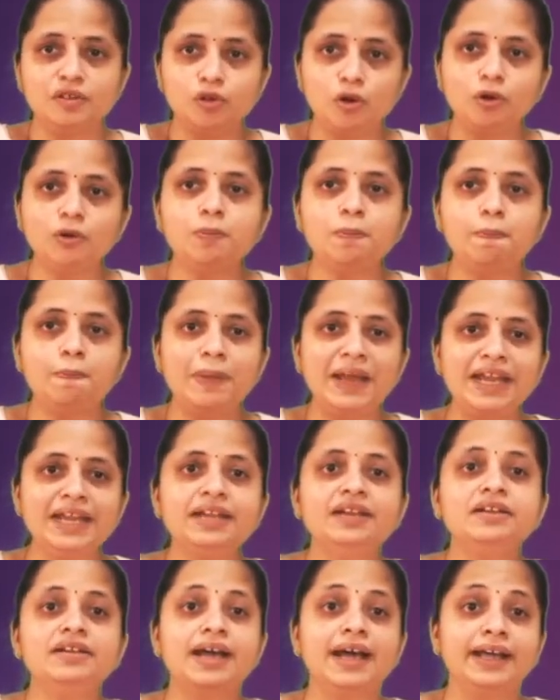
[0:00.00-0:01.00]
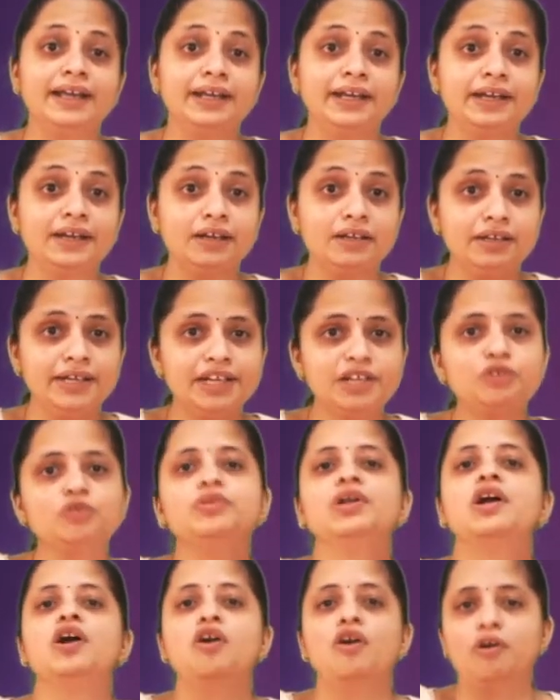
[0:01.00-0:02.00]
not paying directly to
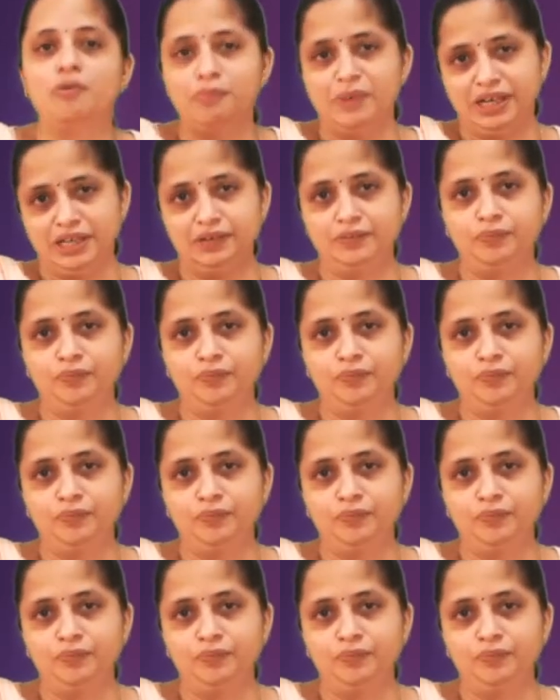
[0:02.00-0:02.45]
the government.